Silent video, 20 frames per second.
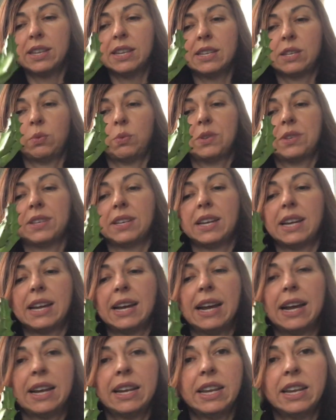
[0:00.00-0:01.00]
This was a
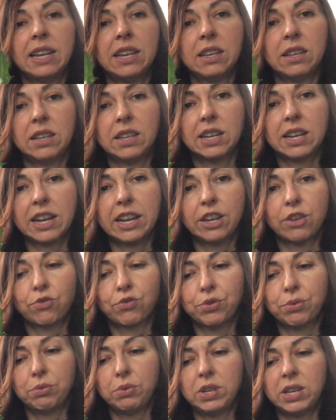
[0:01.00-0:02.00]
cutting that I
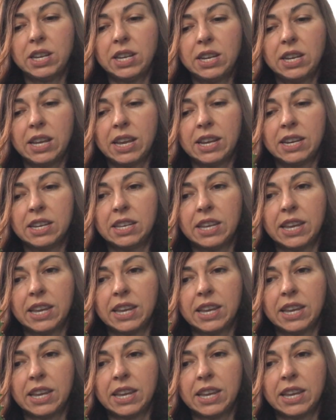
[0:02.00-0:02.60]
rooted, and